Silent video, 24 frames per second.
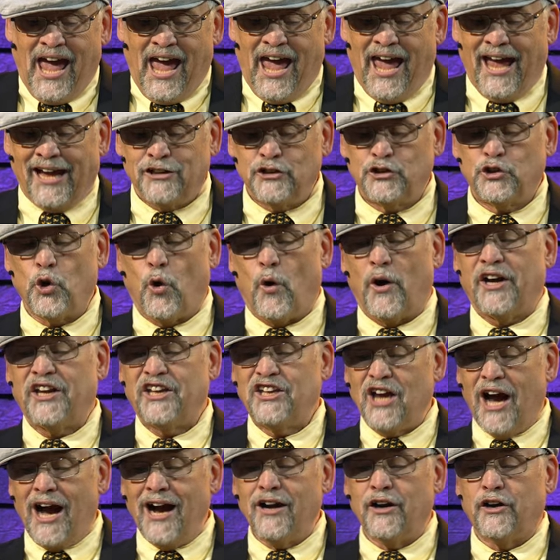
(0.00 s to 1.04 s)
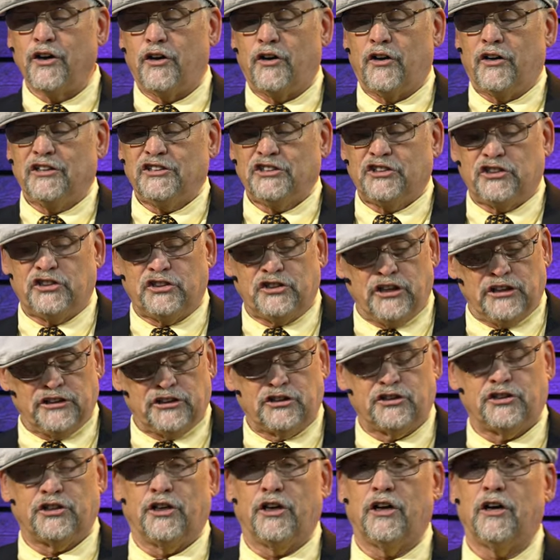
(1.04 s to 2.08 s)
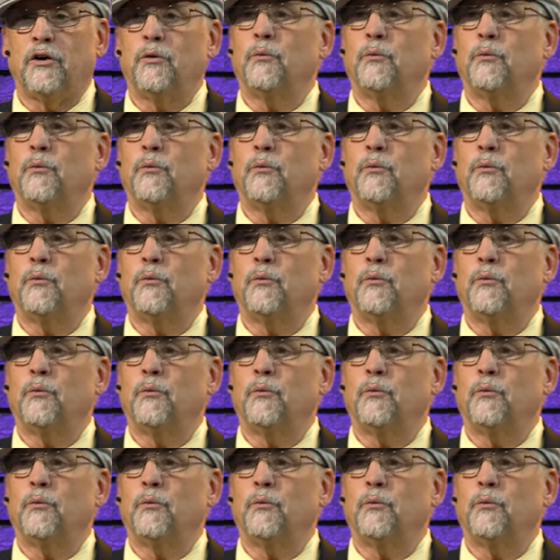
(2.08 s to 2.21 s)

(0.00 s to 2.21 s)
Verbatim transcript: And your younger sister,